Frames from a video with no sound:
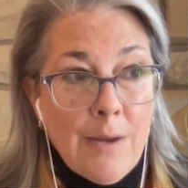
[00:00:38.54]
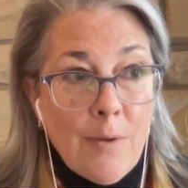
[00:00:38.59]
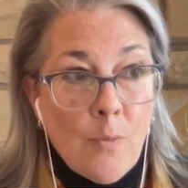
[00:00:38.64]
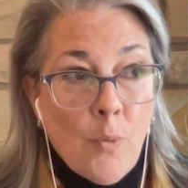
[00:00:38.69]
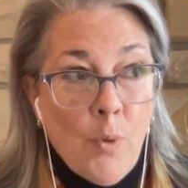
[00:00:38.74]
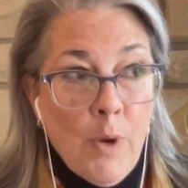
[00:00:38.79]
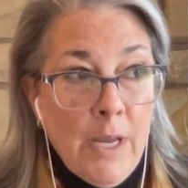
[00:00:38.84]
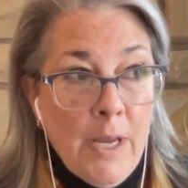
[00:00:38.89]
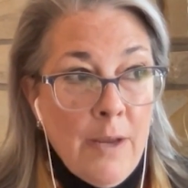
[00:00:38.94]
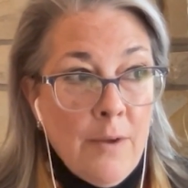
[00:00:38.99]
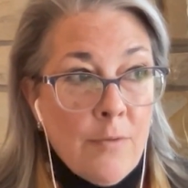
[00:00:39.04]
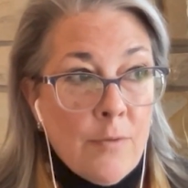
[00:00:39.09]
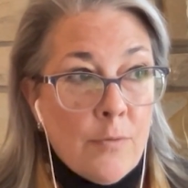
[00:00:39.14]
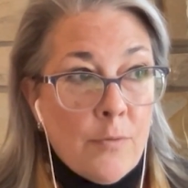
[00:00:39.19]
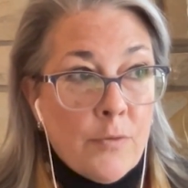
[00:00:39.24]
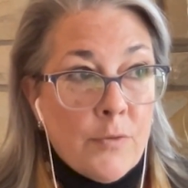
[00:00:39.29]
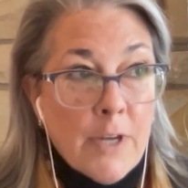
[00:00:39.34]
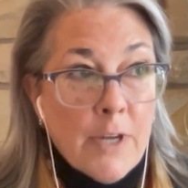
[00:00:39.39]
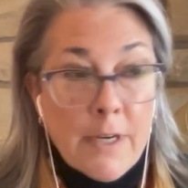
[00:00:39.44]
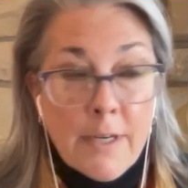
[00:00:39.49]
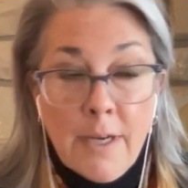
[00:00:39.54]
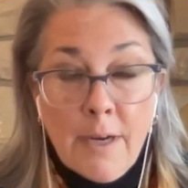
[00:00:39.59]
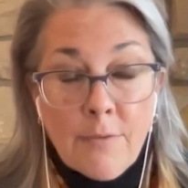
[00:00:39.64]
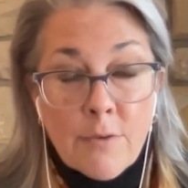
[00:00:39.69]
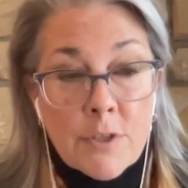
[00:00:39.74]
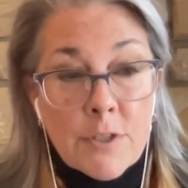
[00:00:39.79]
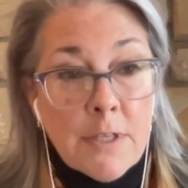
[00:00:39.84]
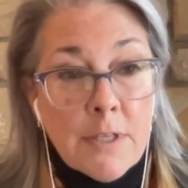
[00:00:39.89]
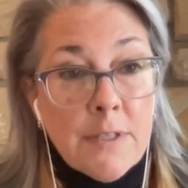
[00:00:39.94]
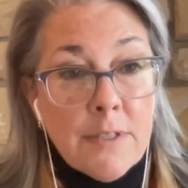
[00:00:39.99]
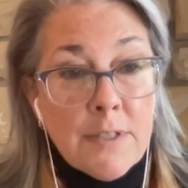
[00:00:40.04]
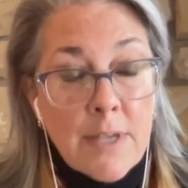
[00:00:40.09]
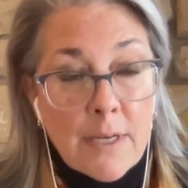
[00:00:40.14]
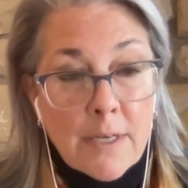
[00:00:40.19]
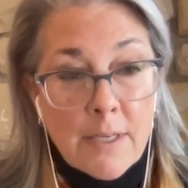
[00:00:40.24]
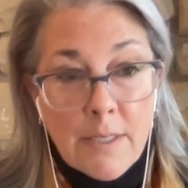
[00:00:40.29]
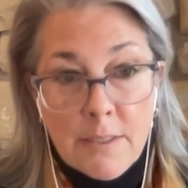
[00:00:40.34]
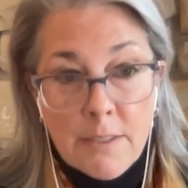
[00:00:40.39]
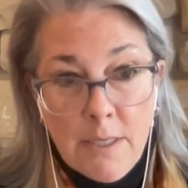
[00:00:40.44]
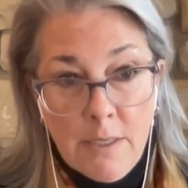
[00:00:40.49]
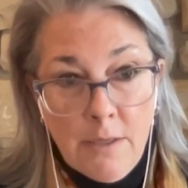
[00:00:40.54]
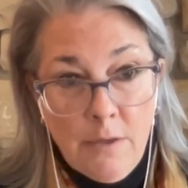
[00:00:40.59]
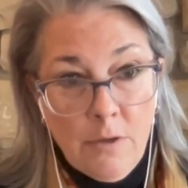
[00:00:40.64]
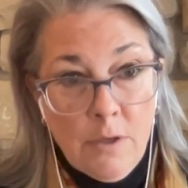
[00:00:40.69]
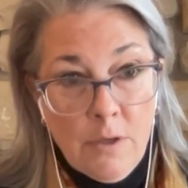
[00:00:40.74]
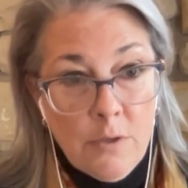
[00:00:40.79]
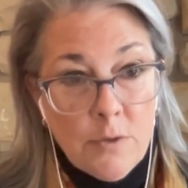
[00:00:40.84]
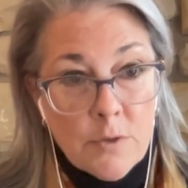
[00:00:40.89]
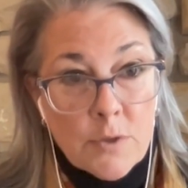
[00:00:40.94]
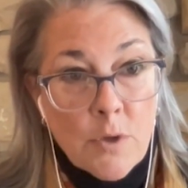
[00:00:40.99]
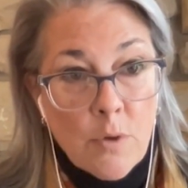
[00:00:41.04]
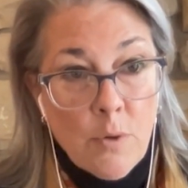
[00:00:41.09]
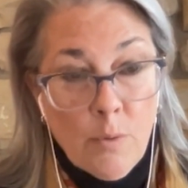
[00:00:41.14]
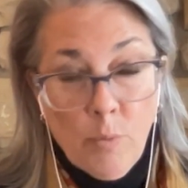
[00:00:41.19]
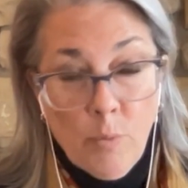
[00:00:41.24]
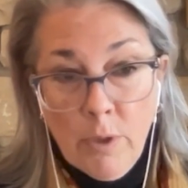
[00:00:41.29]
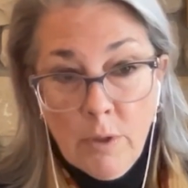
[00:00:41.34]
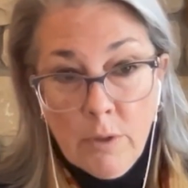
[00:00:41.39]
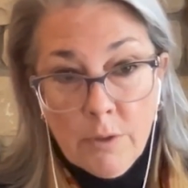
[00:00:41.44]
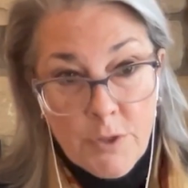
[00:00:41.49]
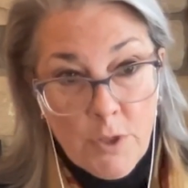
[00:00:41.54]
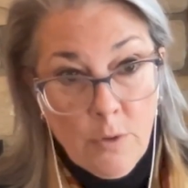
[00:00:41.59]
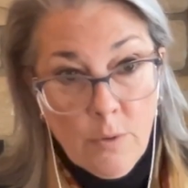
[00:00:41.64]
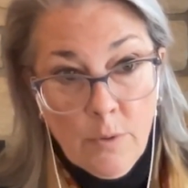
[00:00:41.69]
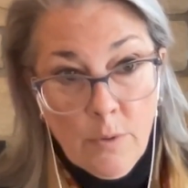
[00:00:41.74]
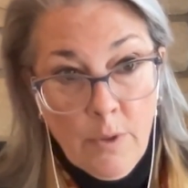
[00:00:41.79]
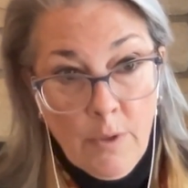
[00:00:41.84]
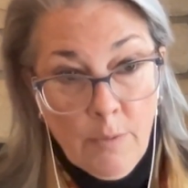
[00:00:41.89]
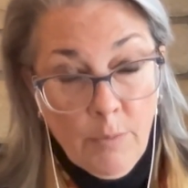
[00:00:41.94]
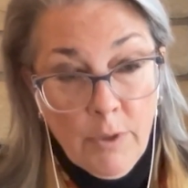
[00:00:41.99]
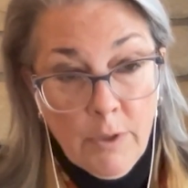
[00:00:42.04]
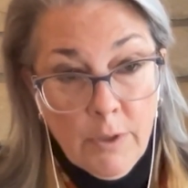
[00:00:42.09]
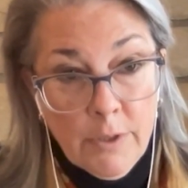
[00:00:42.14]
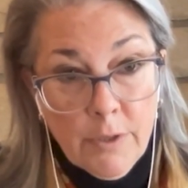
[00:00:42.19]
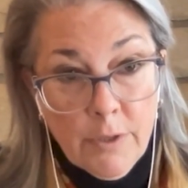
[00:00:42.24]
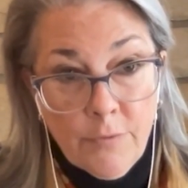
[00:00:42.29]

we've done it ever since and continue to do so, and will in the